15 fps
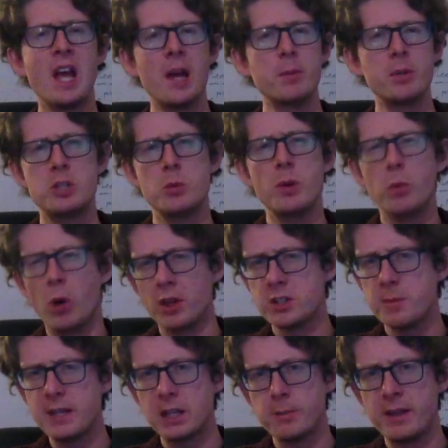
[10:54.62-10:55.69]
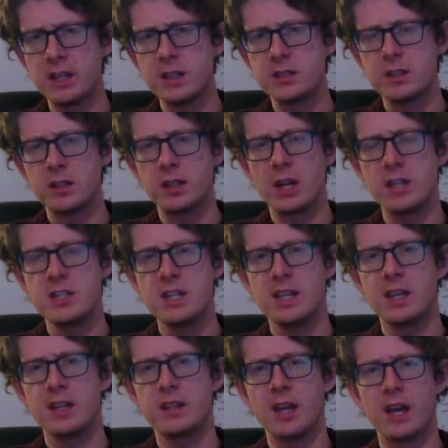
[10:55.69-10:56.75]
But do we want to be committed to the
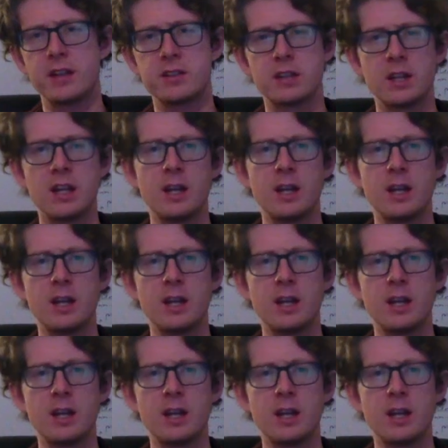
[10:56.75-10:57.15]
idea that